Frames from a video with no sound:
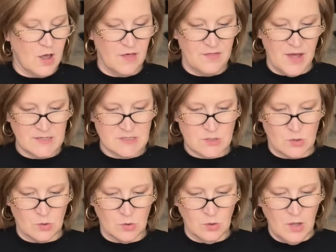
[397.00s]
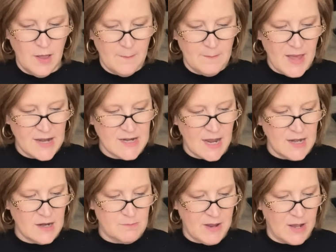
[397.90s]
that's cool.
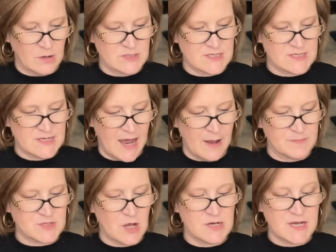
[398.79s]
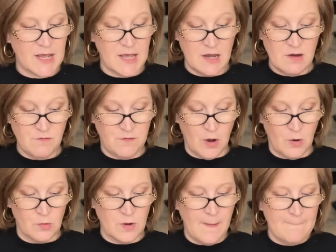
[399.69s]
Magnetic mount snaps onto any
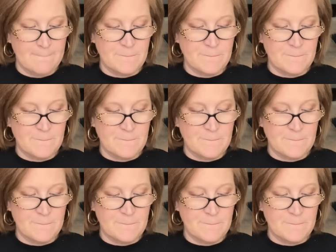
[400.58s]
phone,